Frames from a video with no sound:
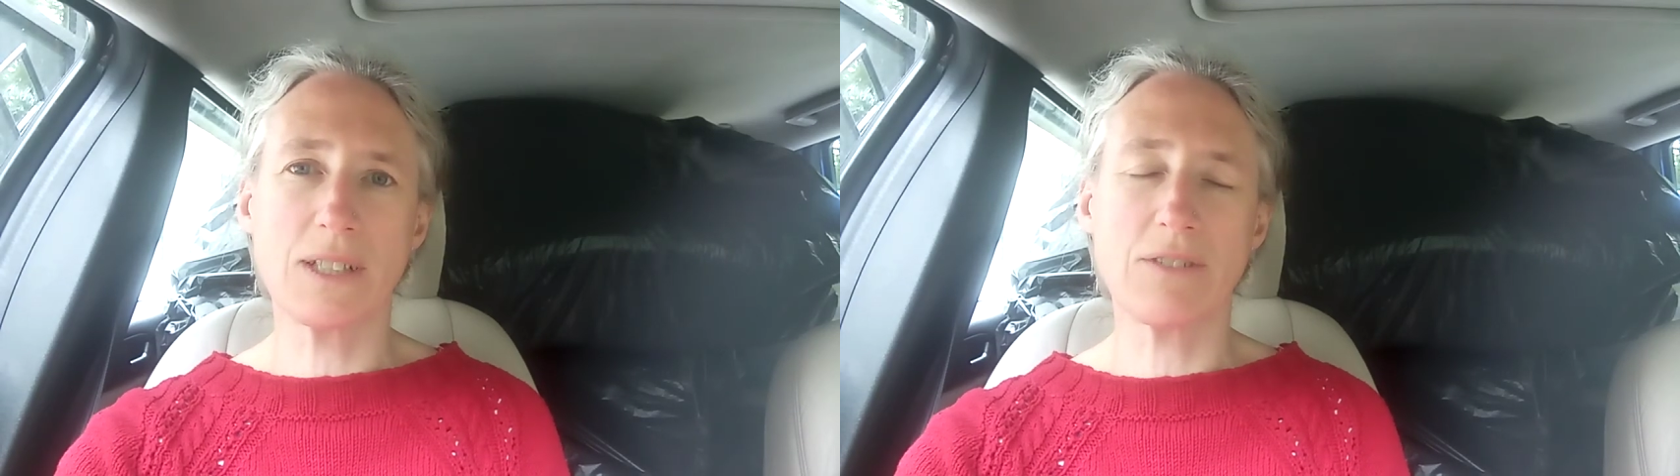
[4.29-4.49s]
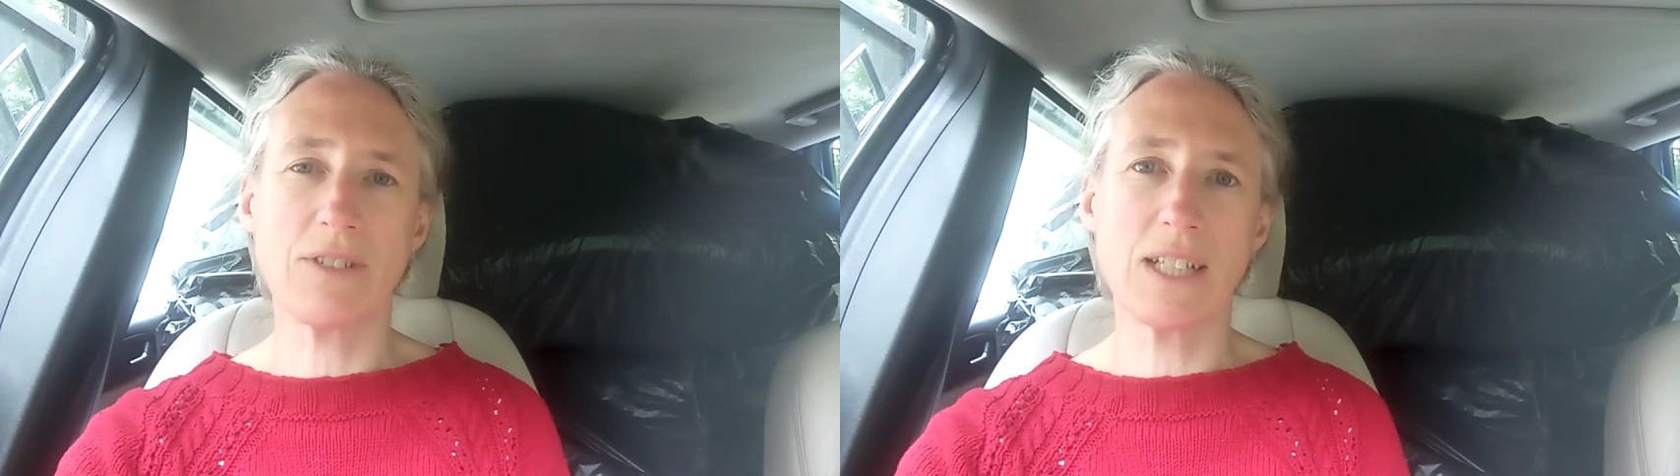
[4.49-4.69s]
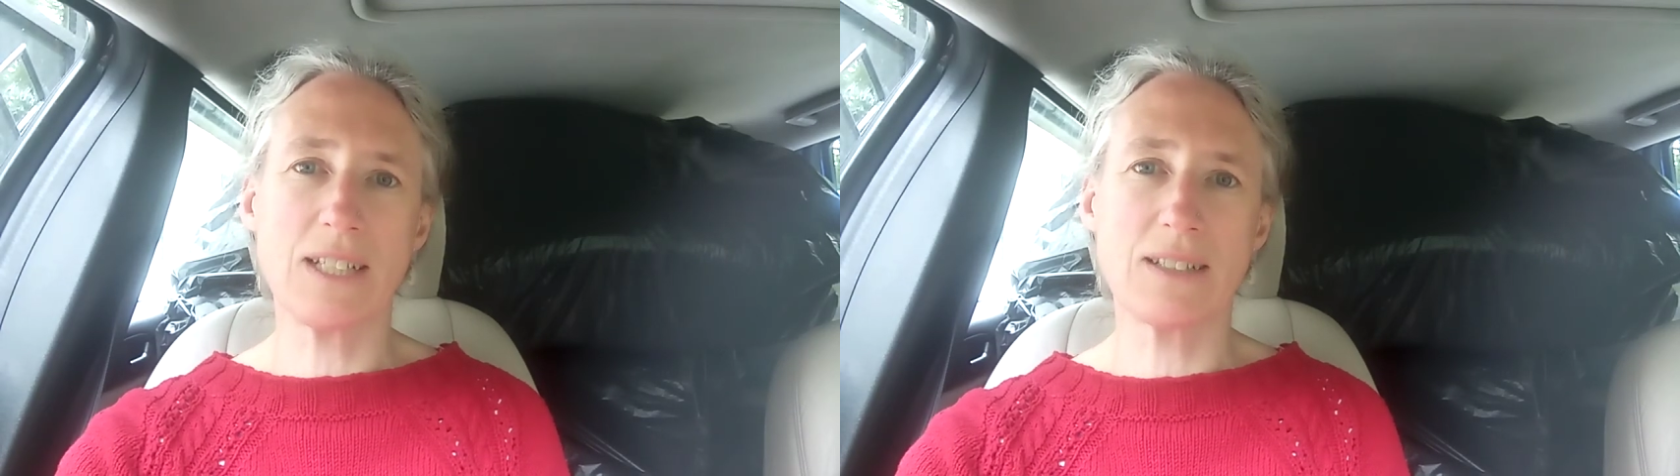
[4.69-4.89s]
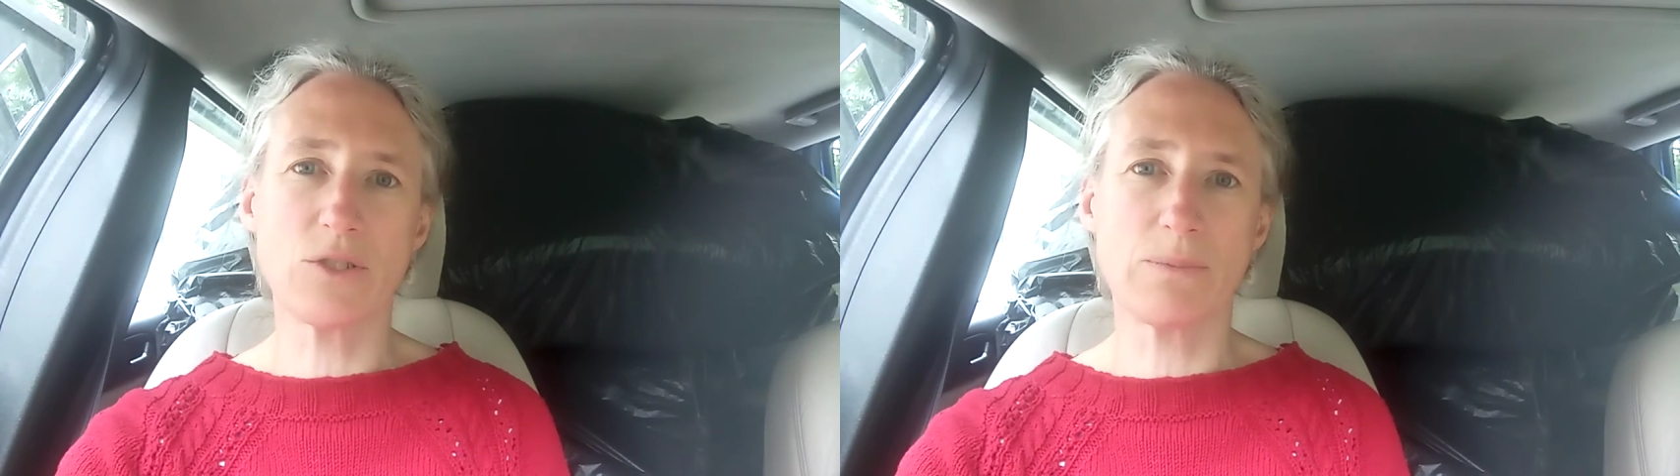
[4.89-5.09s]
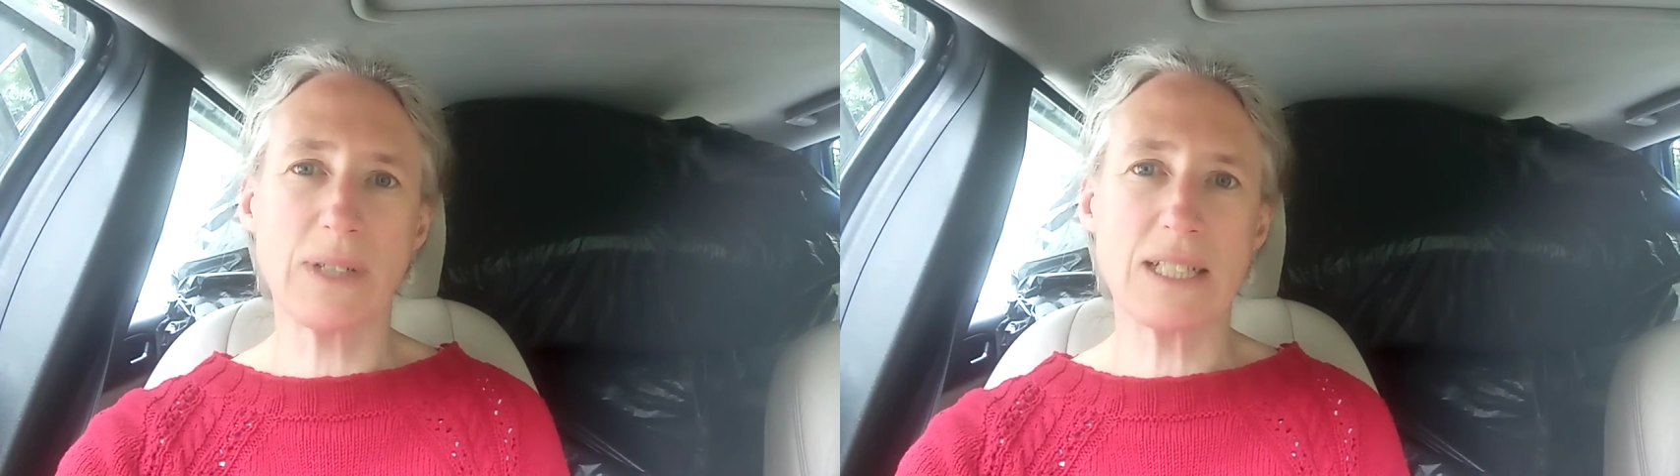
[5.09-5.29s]
I finally
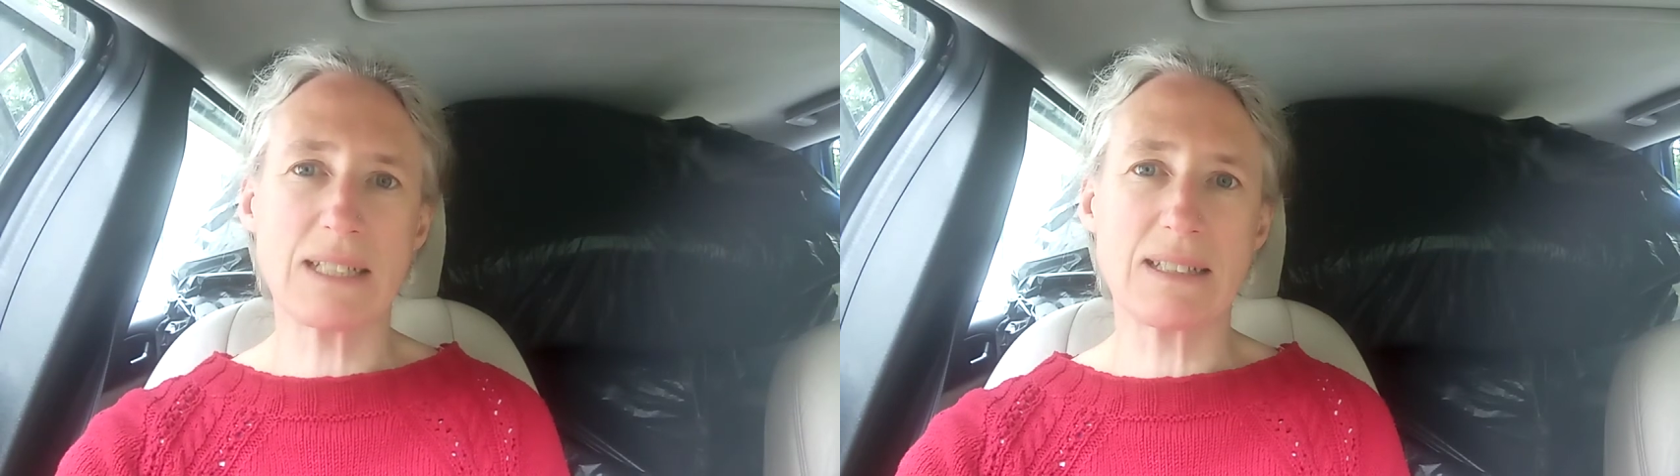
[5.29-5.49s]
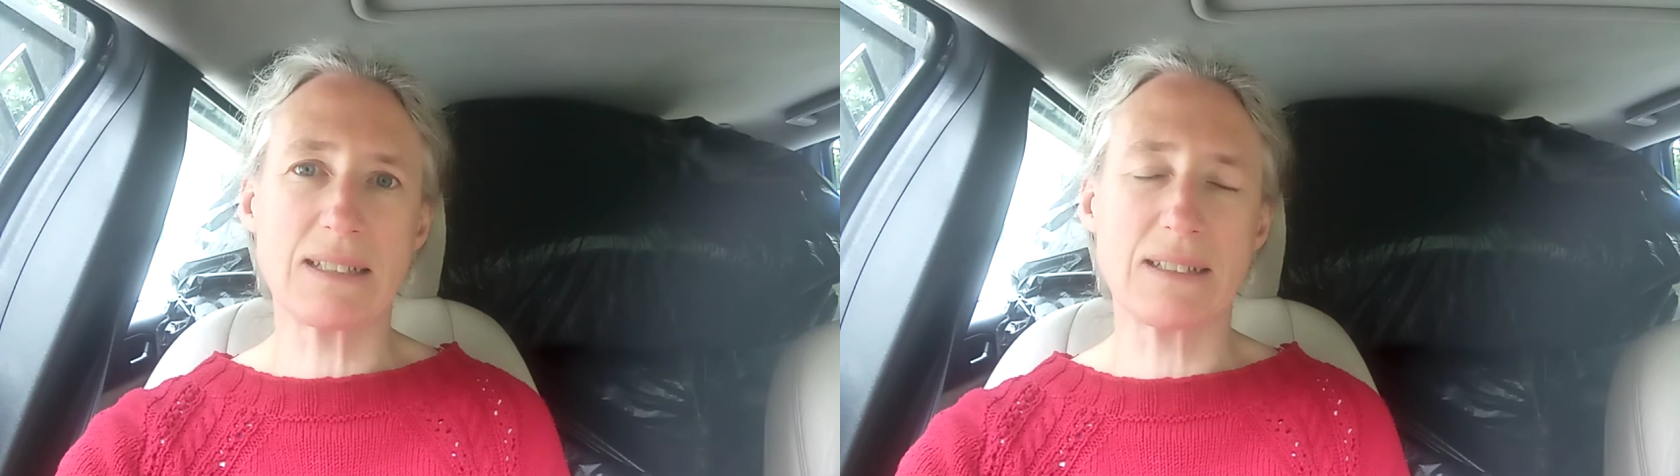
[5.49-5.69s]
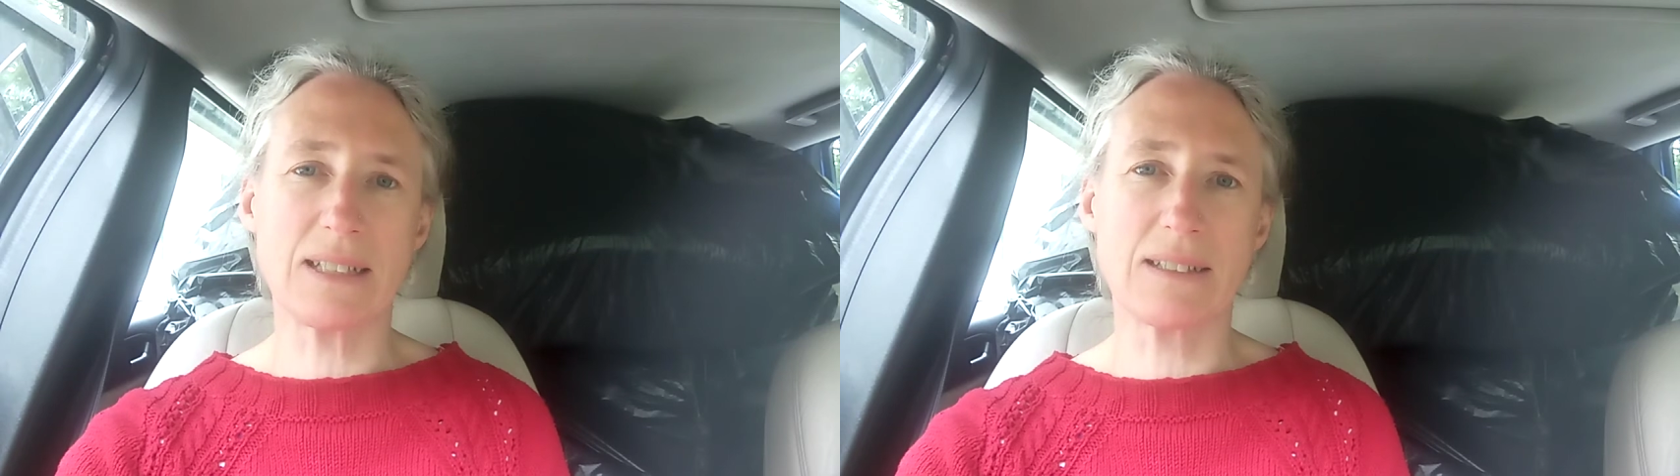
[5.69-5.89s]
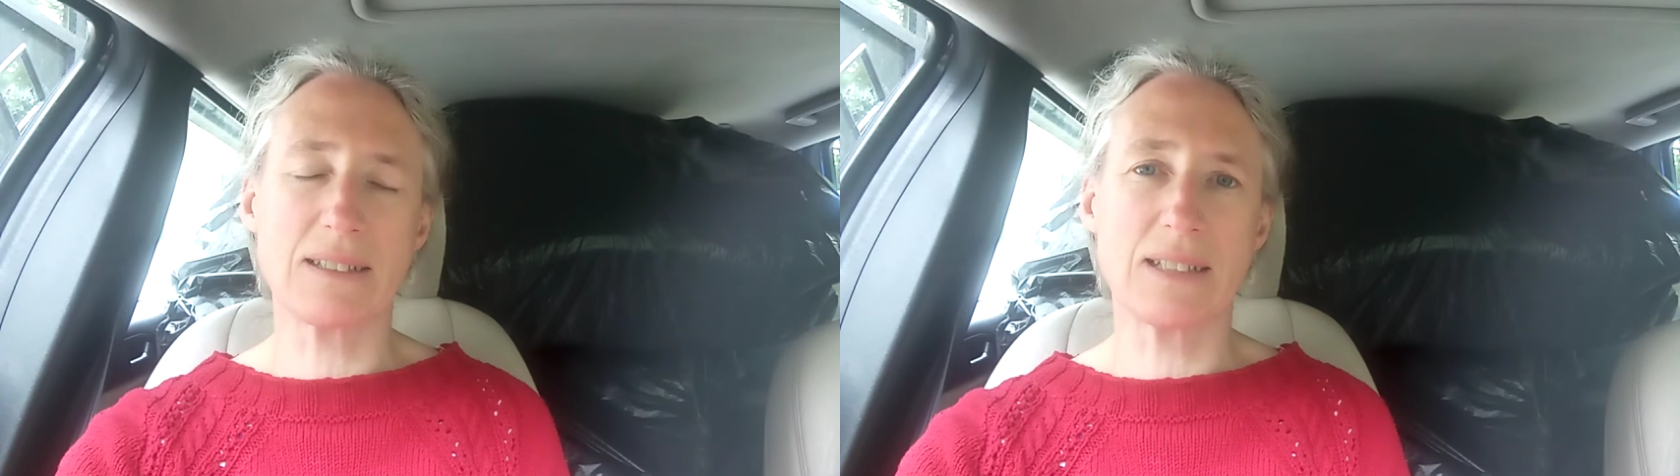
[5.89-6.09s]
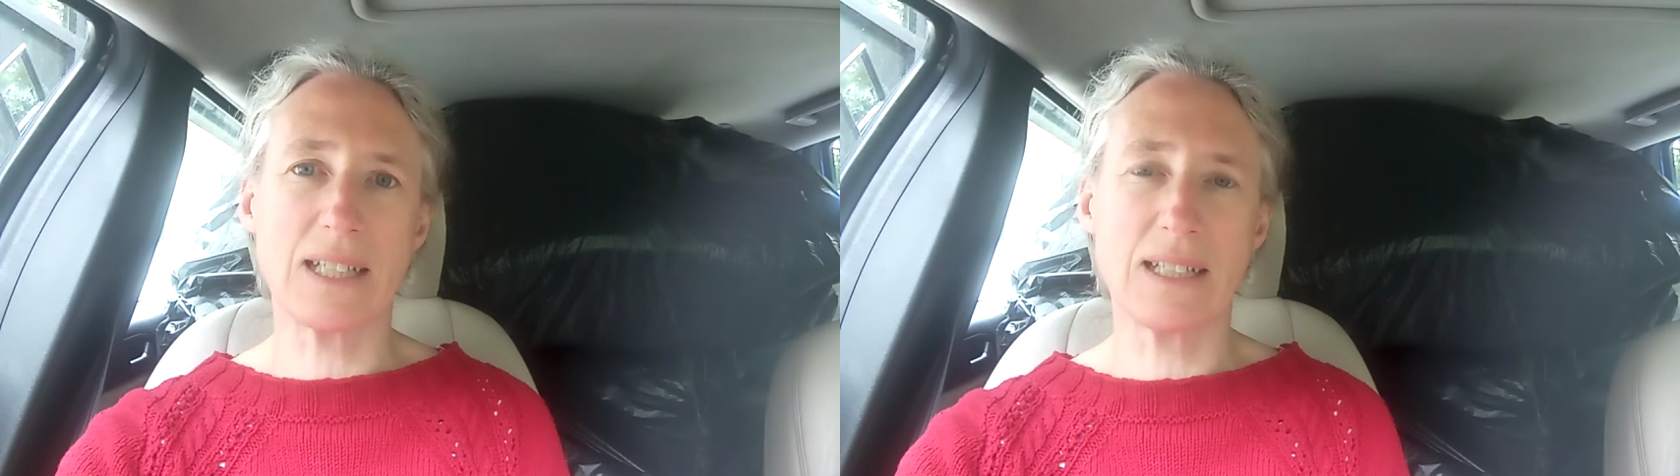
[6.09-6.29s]
saw my dentist
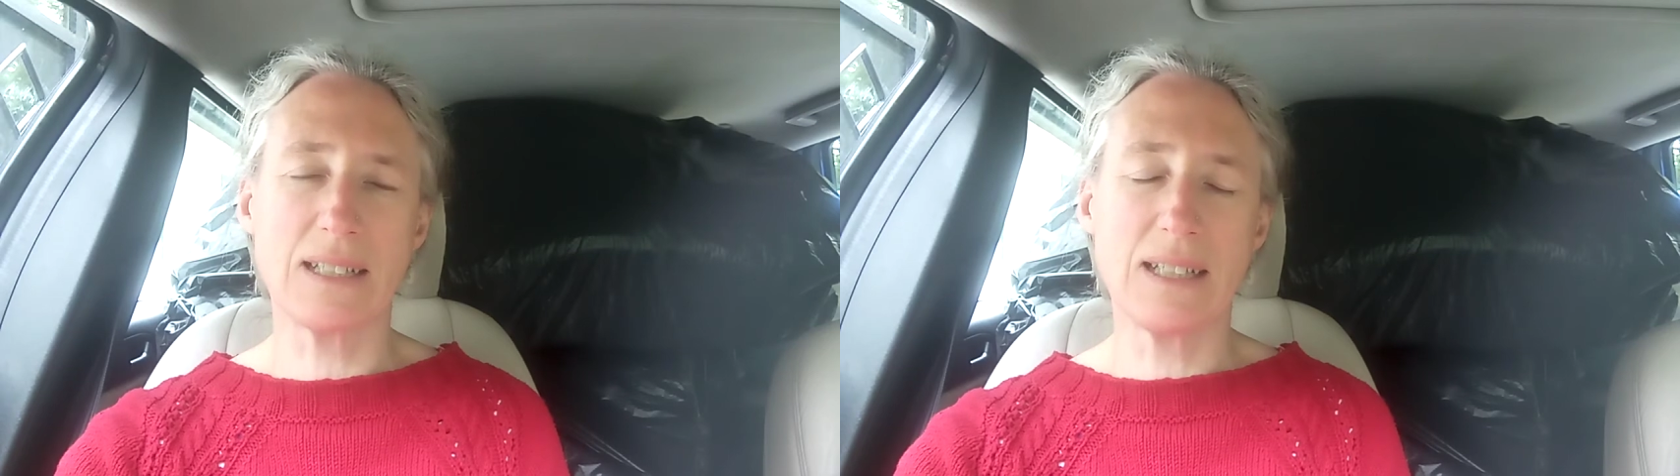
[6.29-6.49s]
yesterday.